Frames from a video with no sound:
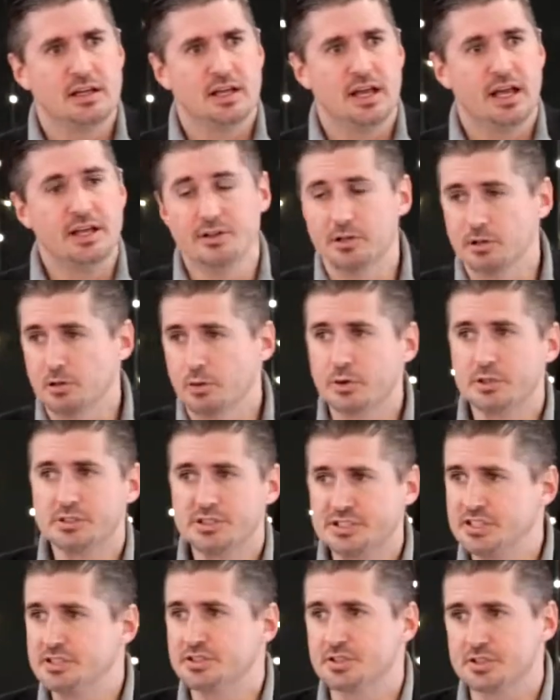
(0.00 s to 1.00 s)
in the Lord
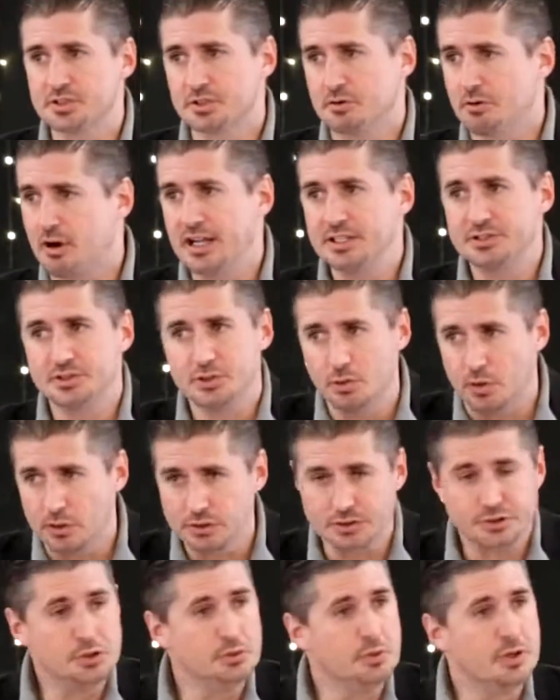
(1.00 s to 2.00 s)
Jesus Christ, who are
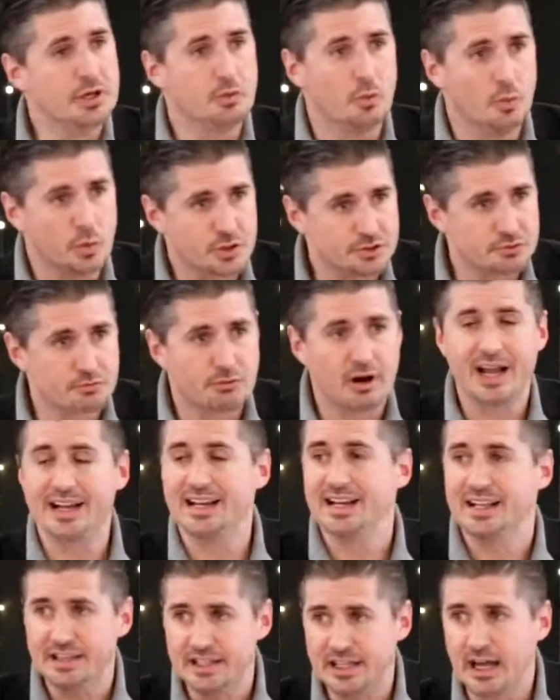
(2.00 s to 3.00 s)
doing what's
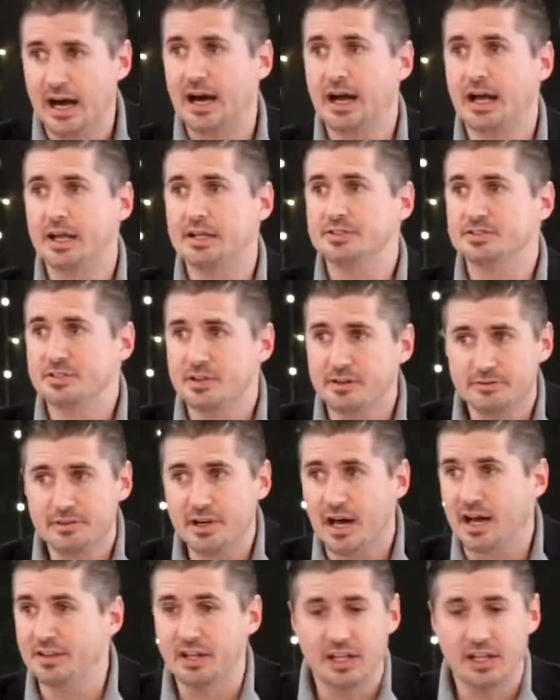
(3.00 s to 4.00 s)
right in the eyes of God.